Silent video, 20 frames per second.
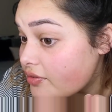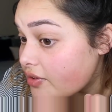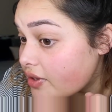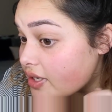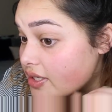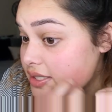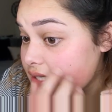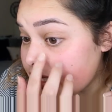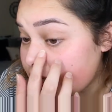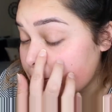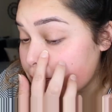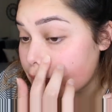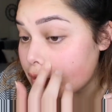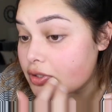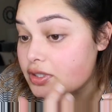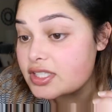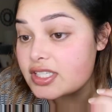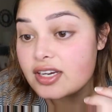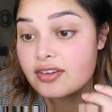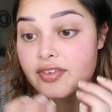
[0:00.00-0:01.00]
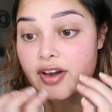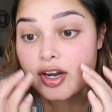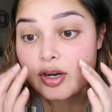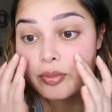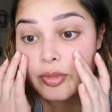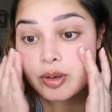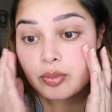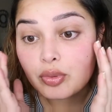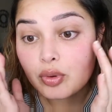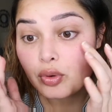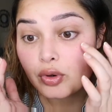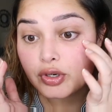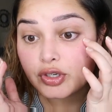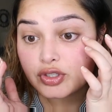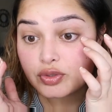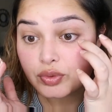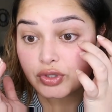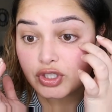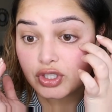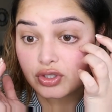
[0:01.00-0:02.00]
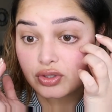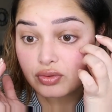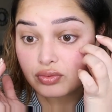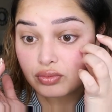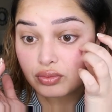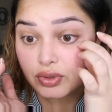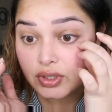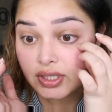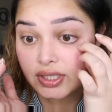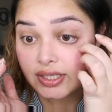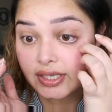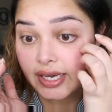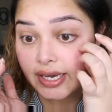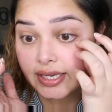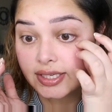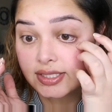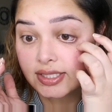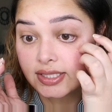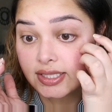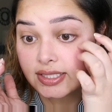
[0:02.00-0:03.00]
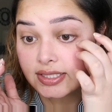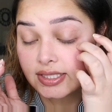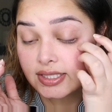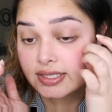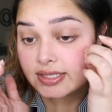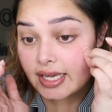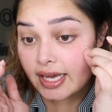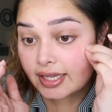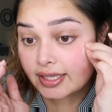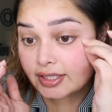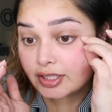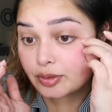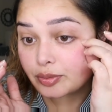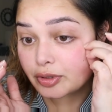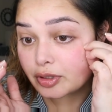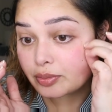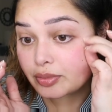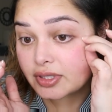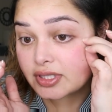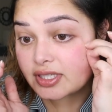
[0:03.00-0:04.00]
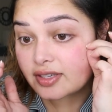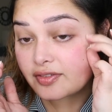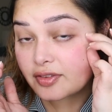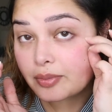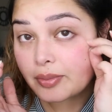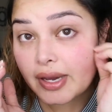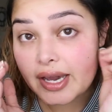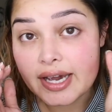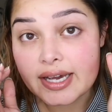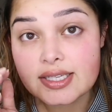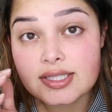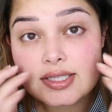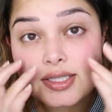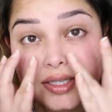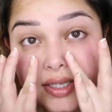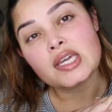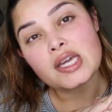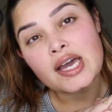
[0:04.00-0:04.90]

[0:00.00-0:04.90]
Feels like it pulled stuff out of my pores, which is really nice, and that's exactly the purpose of the mask.